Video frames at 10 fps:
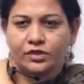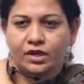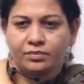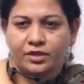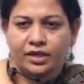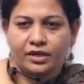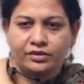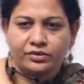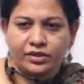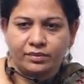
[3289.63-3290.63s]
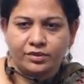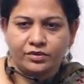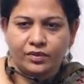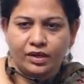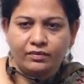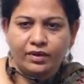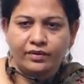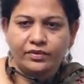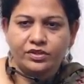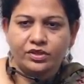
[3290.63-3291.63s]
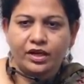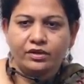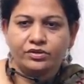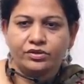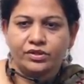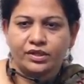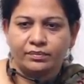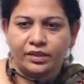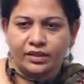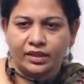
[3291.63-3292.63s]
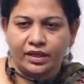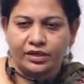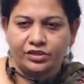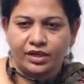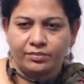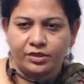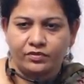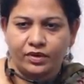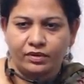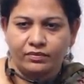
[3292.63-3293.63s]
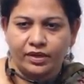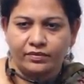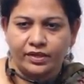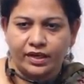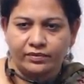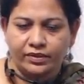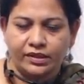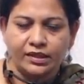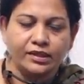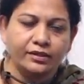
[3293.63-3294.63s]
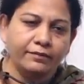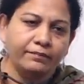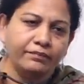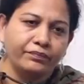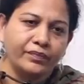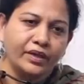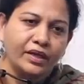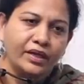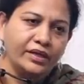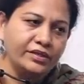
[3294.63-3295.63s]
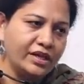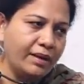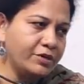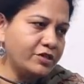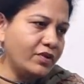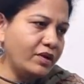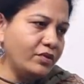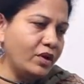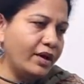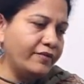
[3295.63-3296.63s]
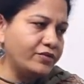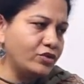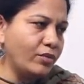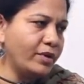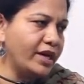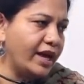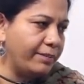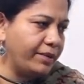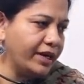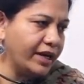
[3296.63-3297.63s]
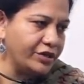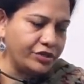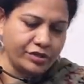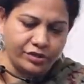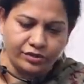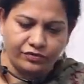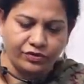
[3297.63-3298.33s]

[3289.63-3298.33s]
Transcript: chapter 9 to chapter 12. I was trying to show something there in chapter 12 where we diverted. In chapter 12, you have so many applications, if